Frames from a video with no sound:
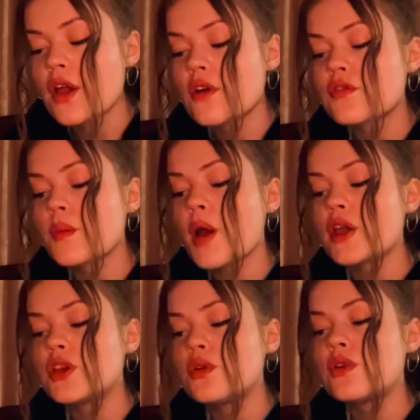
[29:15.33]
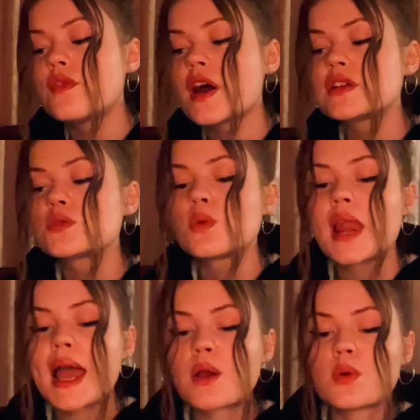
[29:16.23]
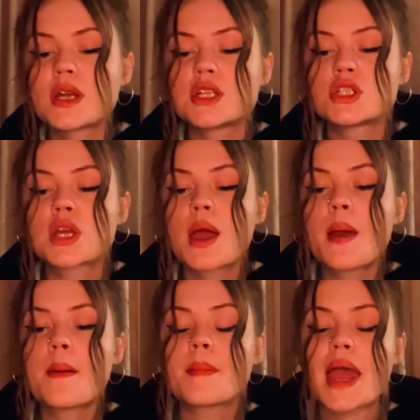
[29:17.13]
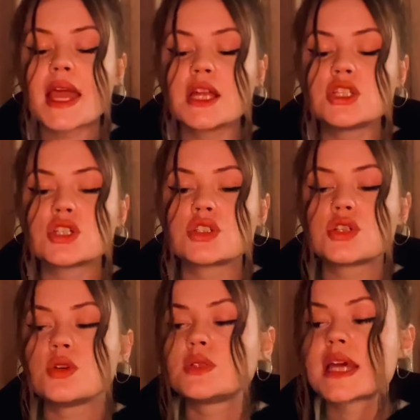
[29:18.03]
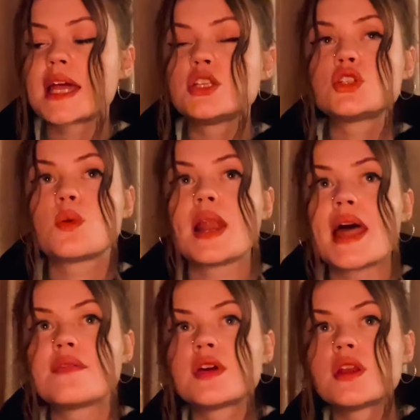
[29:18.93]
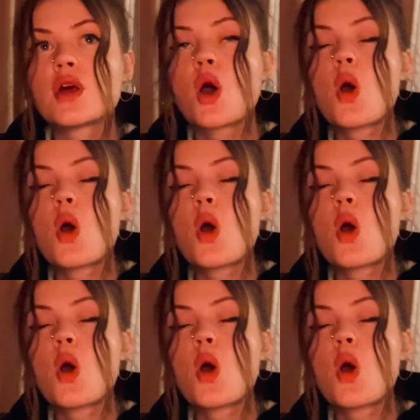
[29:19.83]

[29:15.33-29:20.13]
from her universal language. Page 210 to 11.